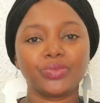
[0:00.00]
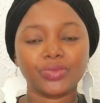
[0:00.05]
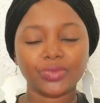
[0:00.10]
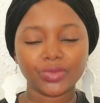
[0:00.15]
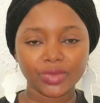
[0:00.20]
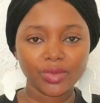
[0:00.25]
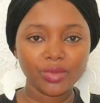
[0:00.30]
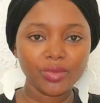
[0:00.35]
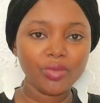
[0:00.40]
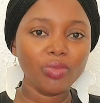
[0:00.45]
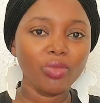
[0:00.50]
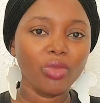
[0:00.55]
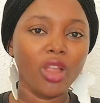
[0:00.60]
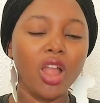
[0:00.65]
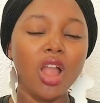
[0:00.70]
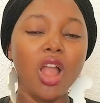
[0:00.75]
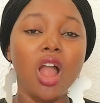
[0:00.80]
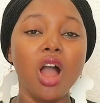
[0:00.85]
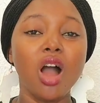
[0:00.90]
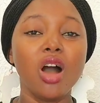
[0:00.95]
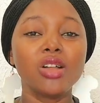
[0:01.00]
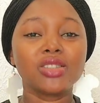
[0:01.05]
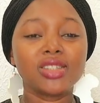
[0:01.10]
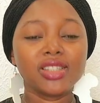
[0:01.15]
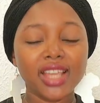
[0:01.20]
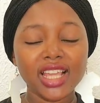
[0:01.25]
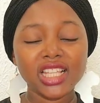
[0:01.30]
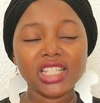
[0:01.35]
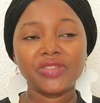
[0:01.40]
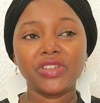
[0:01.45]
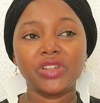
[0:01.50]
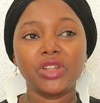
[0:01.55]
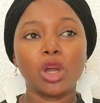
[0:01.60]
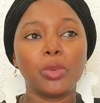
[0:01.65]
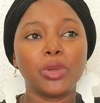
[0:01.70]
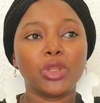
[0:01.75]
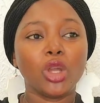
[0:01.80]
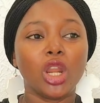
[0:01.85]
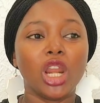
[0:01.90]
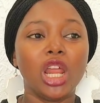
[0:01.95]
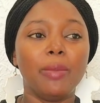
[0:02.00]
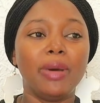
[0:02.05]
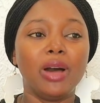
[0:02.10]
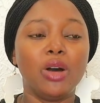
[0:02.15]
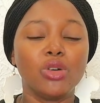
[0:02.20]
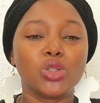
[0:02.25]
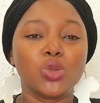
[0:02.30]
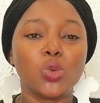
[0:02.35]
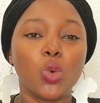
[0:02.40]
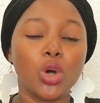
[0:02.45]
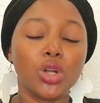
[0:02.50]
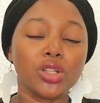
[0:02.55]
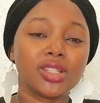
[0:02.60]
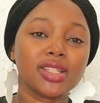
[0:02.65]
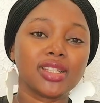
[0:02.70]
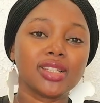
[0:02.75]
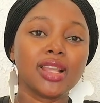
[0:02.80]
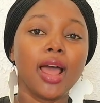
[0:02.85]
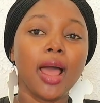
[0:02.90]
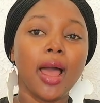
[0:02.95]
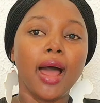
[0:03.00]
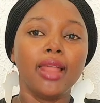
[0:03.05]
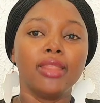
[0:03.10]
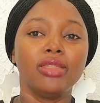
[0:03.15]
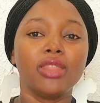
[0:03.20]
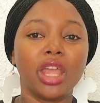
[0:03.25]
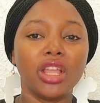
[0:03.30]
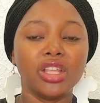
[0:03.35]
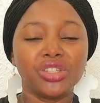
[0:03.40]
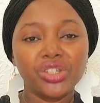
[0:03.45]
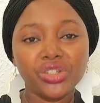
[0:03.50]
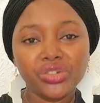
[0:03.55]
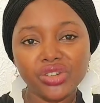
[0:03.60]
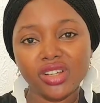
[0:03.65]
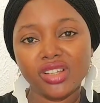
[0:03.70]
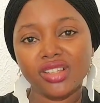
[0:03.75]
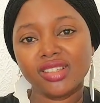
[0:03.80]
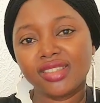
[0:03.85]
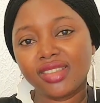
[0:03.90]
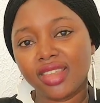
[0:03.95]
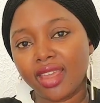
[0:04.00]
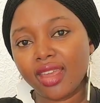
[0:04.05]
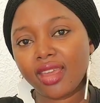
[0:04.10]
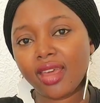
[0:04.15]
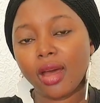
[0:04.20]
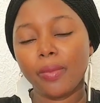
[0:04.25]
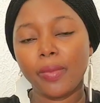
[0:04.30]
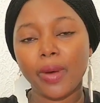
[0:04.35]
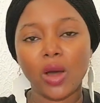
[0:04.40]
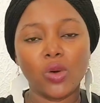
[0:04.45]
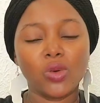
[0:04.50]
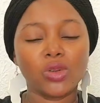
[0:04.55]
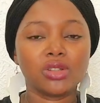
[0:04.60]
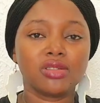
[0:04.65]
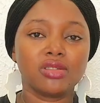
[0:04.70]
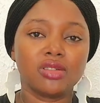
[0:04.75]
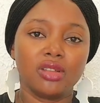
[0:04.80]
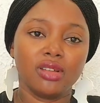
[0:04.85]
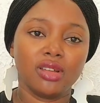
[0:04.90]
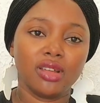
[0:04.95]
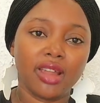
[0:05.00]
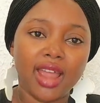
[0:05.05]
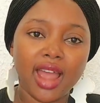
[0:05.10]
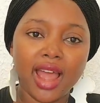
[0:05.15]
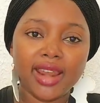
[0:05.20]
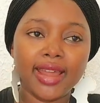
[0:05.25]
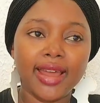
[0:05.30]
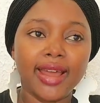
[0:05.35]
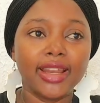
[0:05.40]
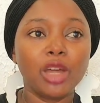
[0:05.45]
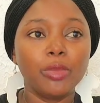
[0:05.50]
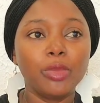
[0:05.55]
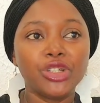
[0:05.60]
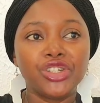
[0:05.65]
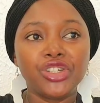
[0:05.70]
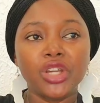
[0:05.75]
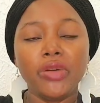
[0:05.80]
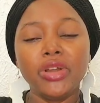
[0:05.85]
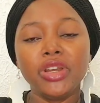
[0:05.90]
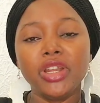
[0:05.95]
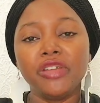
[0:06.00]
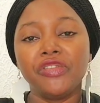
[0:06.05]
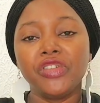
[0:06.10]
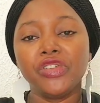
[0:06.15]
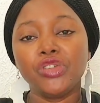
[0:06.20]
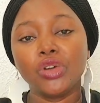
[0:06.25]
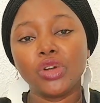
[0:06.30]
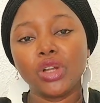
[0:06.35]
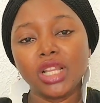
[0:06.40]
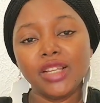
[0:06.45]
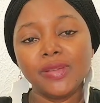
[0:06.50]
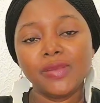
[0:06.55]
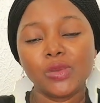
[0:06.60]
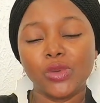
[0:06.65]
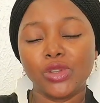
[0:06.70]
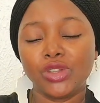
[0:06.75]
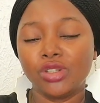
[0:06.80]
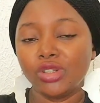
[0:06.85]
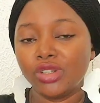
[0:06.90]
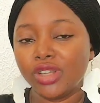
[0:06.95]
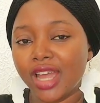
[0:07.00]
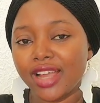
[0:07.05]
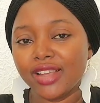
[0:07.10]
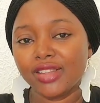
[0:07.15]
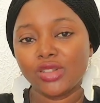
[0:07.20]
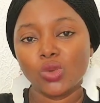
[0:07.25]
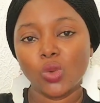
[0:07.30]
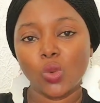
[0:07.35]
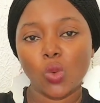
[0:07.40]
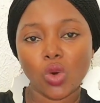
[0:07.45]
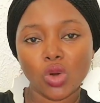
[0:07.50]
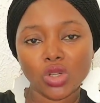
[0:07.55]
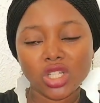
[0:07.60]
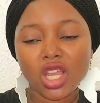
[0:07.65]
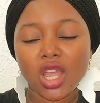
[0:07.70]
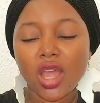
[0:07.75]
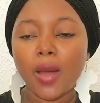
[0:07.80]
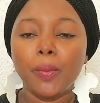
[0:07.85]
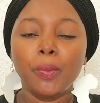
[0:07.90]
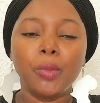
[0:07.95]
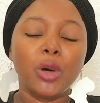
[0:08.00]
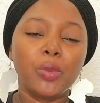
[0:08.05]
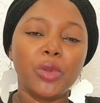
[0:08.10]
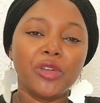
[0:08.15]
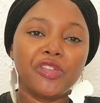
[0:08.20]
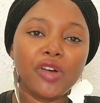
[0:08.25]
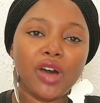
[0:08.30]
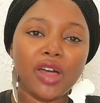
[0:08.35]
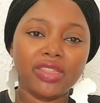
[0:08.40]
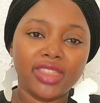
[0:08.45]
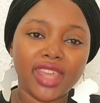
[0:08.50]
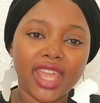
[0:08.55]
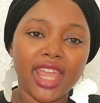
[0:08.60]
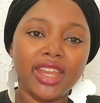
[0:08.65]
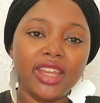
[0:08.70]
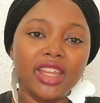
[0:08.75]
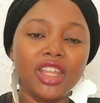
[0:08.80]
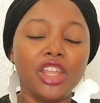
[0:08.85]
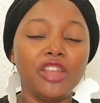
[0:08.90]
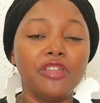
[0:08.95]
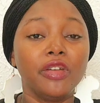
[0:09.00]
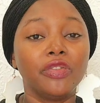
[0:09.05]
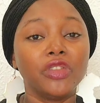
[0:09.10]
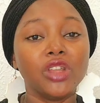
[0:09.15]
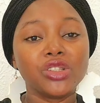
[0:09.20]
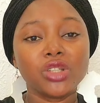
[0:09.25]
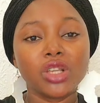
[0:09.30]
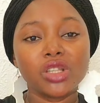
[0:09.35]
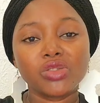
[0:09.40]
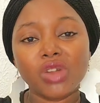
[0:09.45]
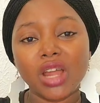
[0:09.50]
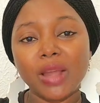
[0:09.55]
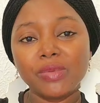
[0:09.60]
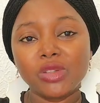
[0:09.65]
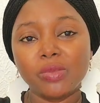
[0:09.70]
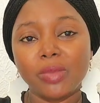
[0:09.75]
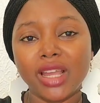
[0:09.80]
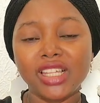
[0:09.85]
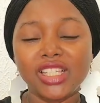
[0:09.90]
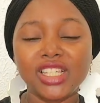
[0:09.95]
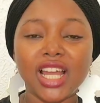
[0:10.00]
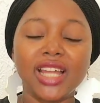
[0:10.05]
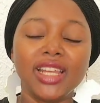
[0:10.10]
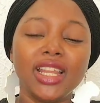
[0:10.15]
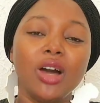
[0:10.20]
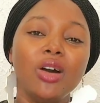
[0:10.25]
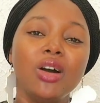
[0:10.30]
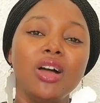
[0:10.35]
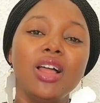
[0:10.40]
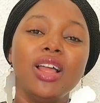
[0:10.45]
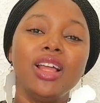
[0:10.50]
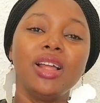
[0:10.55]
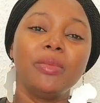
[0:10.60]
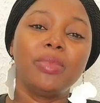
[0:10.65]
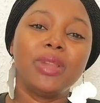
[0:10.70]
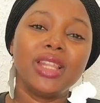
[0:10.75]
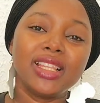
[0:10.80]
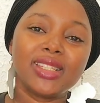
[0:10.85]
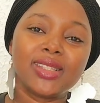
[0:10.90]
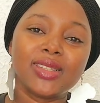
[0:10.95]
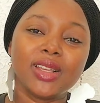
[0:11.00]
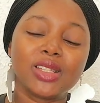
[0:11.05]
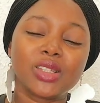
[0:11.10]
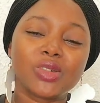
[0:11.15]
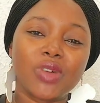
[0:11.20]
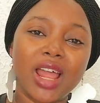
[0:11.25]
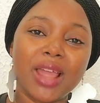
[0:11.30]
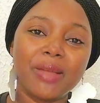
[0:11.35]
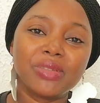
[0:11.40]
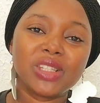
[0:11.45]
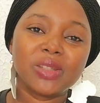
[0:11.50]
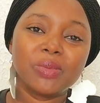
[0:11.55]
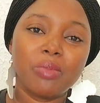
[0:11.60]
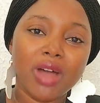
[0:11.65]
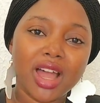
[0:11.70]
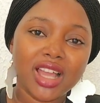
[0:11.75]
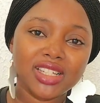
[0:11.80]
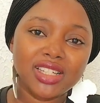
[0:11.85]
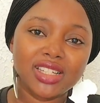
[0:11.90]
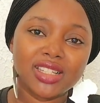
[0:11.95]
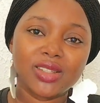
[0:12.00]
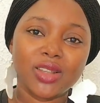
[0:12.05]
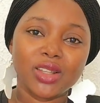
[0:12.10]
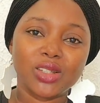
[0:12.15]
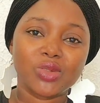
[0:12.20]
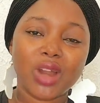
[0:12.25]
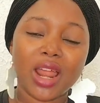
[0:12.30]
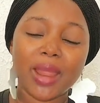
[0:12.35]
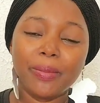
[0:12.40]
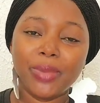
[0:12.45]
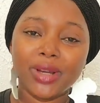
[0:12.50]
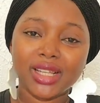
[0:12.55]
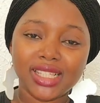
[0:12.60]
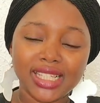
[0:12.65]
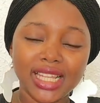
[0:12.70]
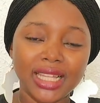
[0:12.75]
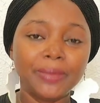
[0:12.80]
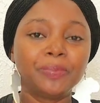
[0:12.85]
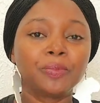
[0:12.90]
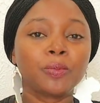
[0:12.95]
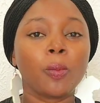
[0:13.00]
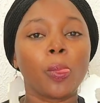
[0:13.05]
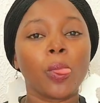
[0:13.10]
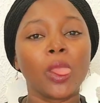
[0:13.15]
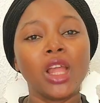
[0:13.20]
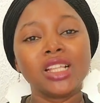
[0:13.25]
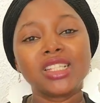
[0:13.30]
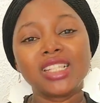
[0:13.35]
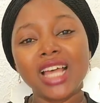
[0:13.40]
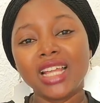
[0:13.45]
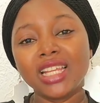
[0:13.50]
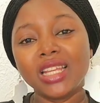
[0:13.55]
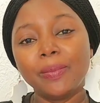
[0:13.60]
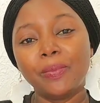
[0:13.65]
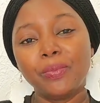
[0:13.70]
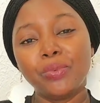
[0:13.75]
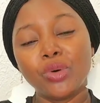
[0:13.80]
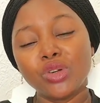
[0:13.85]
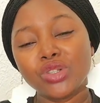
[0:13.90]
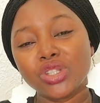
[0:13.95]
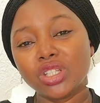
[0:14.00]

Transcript: when you see something like this in a country, believe me, that particular country is functioning properly. The government of that country wants the betterment of the people, of the citizens of that country.